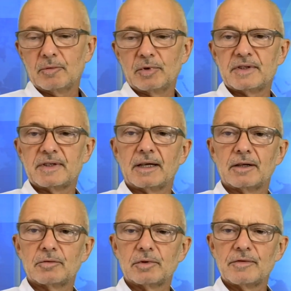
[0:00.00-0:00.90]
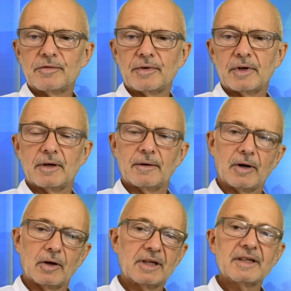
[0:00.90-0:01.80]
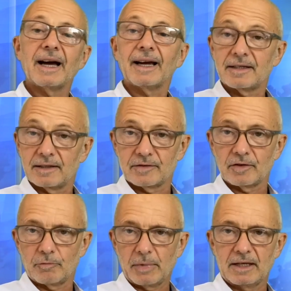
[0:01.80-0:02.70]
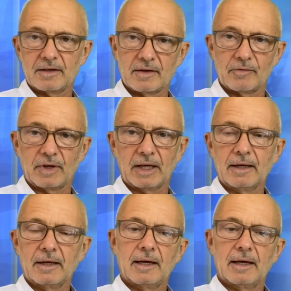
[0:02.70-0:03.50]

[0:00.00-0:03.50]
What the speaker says: we started with only the ideas of making something